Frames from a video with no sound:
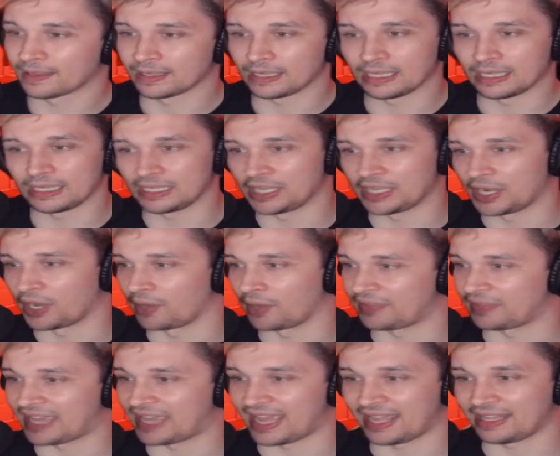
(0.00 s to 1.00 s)
You know,
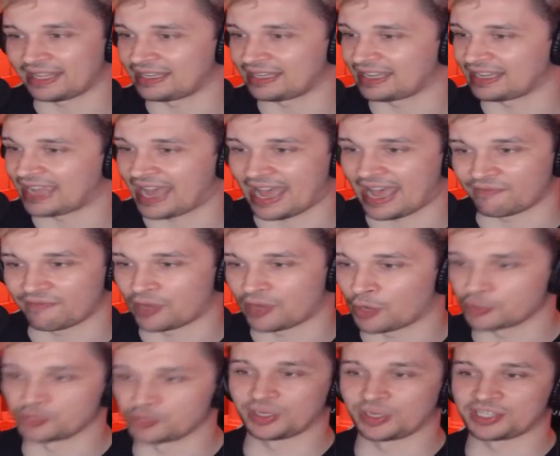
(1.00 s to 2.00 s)
that I've
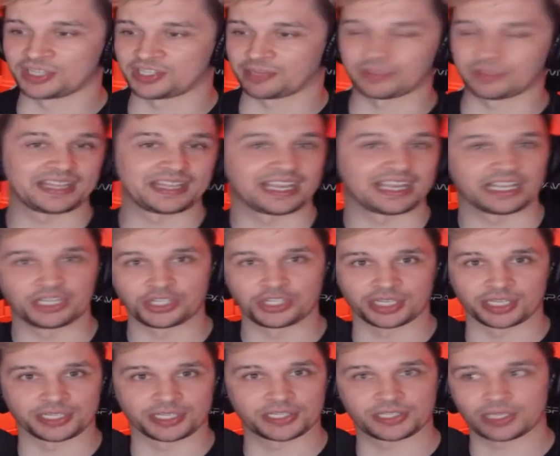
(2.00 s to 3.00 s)
always wanted something that can
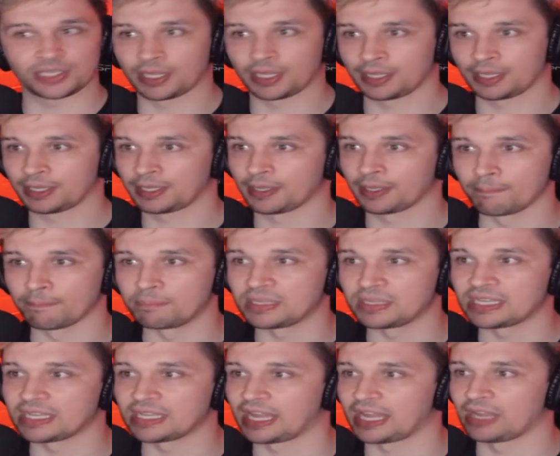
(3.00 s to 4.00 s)
just
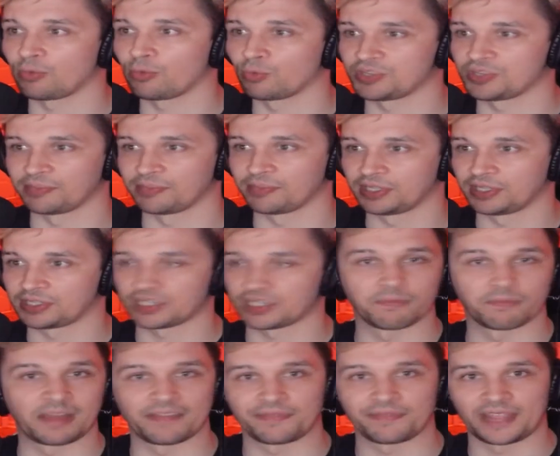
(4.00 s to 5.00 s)
be a resemblance of
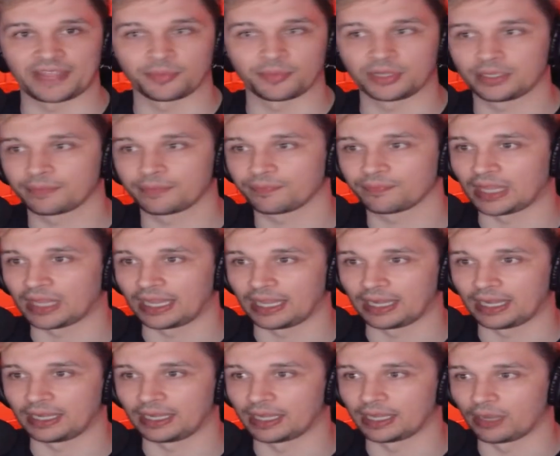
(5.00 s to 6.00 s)
my family.
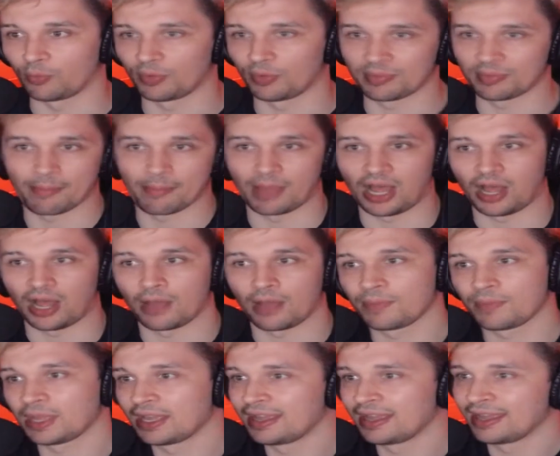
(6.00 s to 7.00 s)
And with my mom,
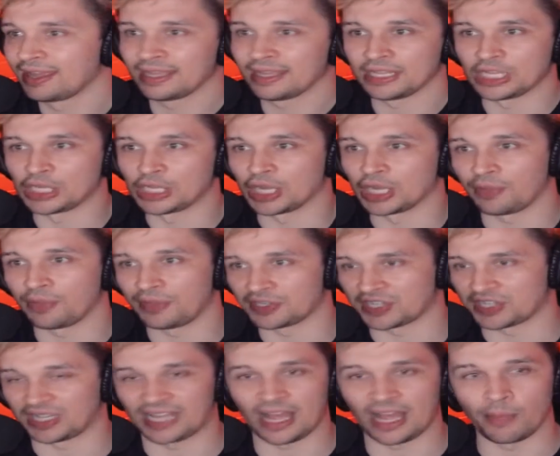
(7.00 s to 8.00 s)
you know, there's
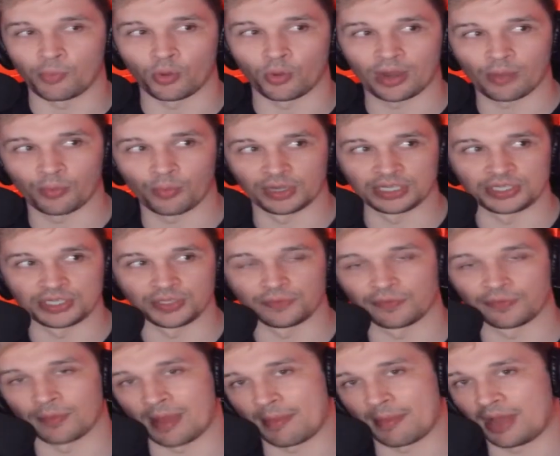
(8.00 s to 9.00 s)
a lot more I want to do
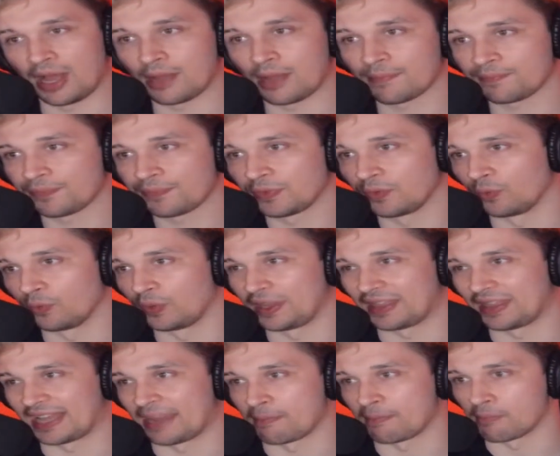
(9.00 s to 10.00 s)
for my mom with
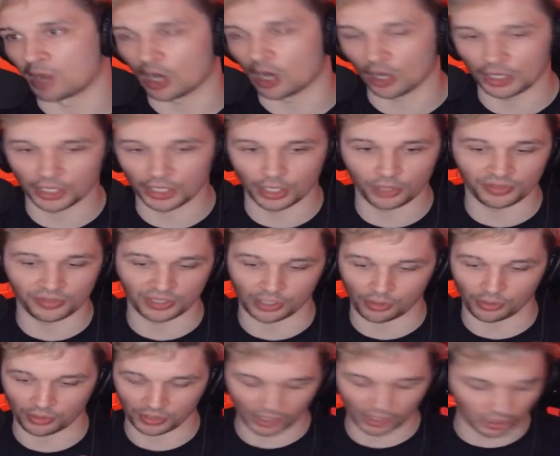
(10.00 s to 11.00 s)
like Mario, the
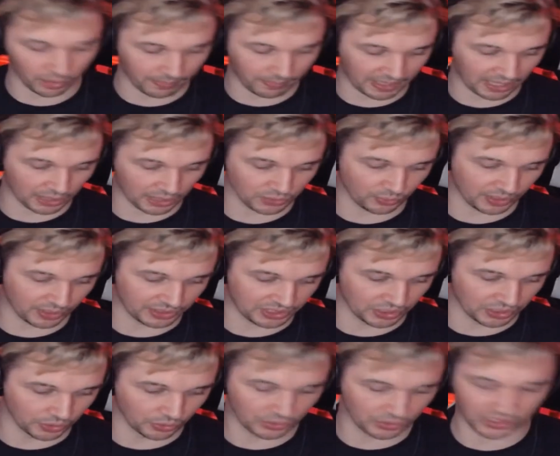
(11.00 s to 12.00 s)
Coca-Cola bear as well
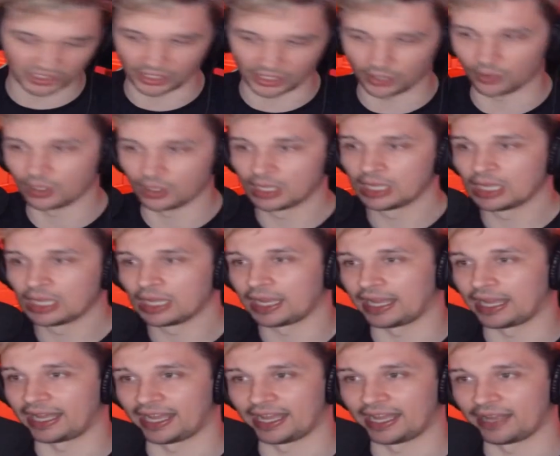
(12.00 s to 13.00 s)
too. So,
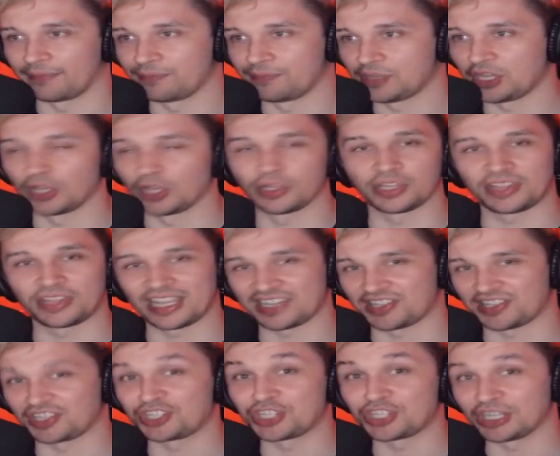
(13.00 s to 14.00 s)
you know, the things
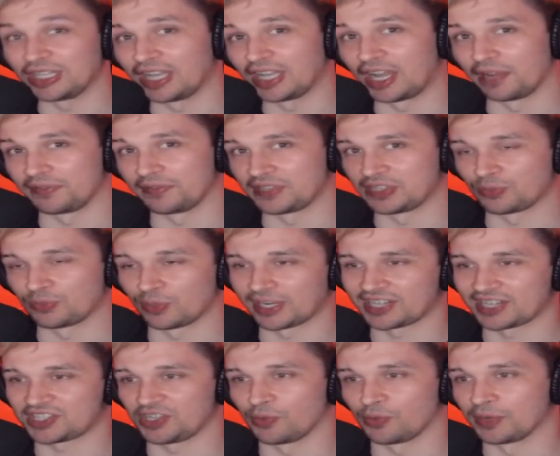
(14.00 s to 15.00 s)
that she loves is what I
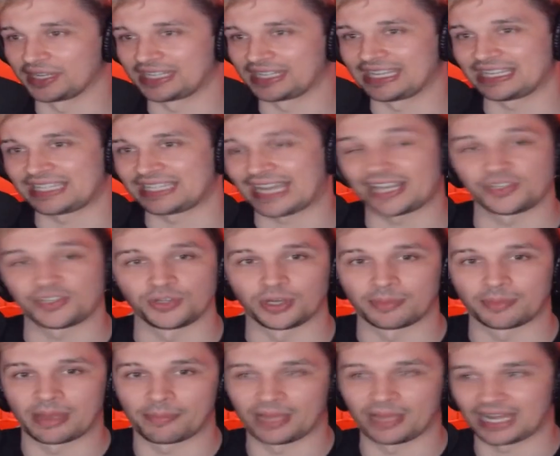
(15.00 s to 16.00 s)
still want to get tattooed on
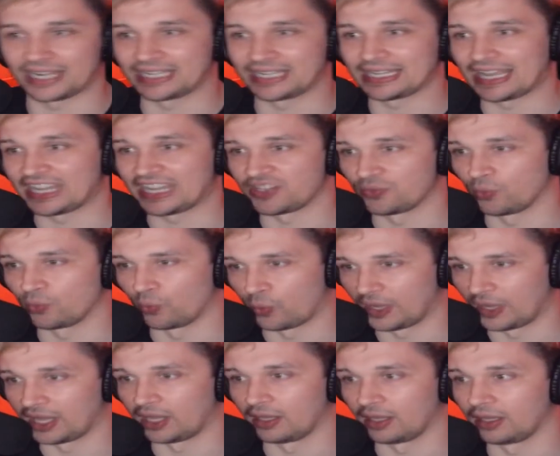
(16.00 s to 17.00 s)
my body as
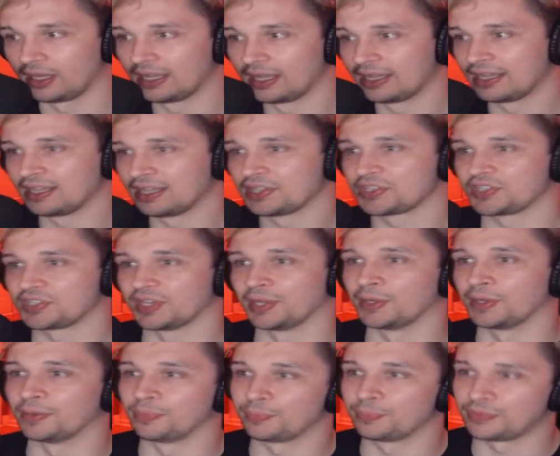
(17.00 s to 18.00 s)
well.
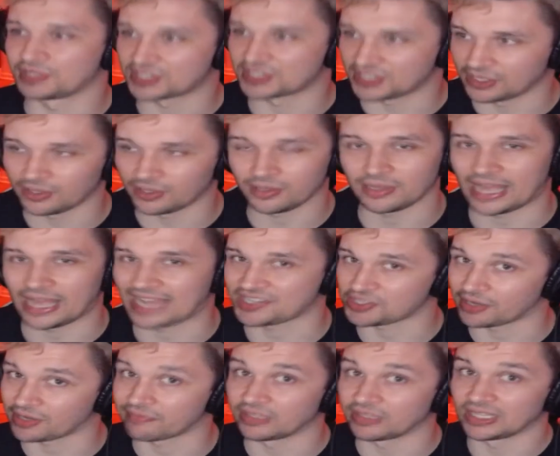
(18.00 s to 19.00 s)
So I
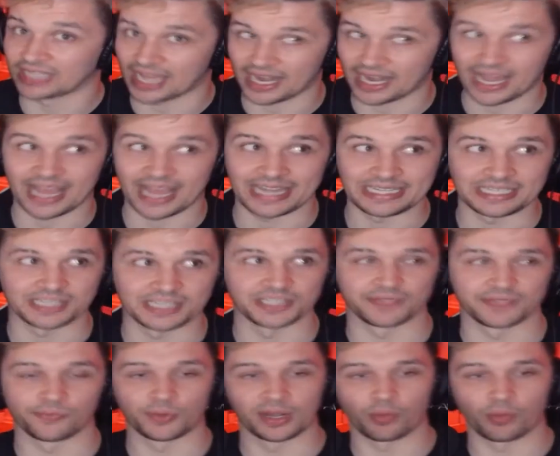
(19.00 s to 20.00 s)
still have a lot of ideas
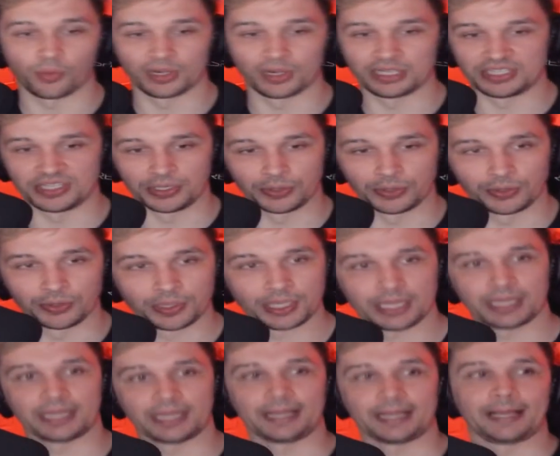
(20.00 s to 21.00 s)
of what I want to do.
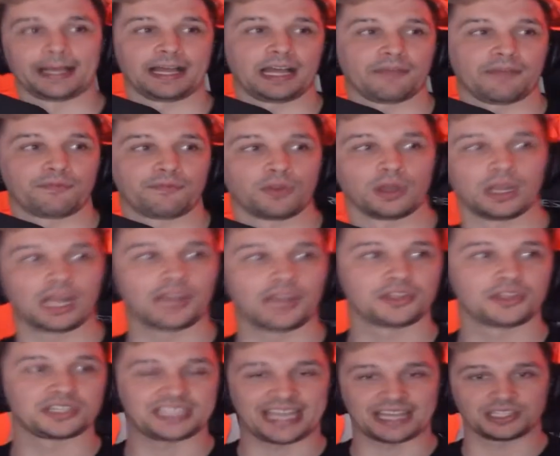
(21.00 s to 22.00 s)
For other
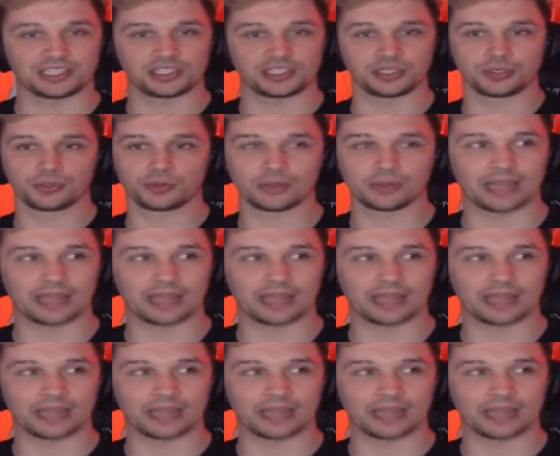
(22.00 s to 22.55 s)
tattoo, I